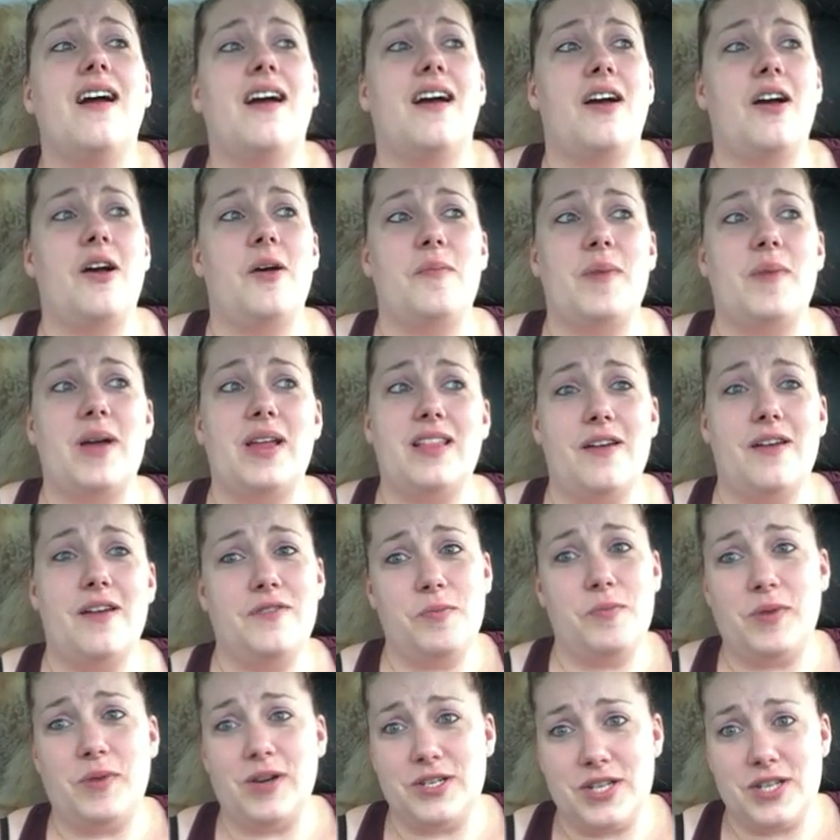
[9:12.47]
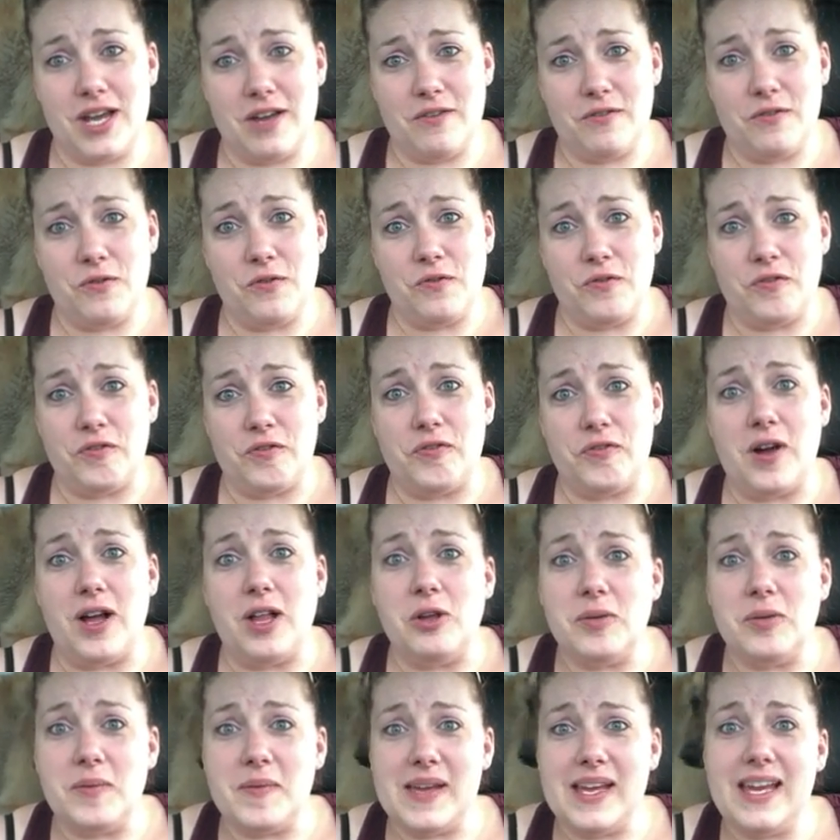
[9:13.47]
I love and appreciate you for
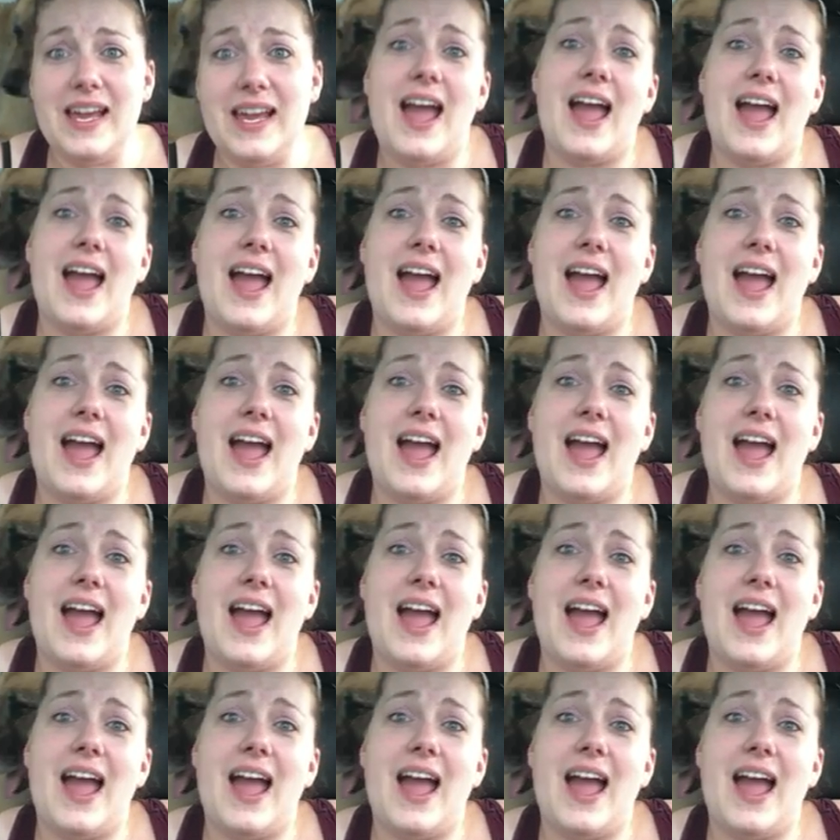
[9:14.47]
following me,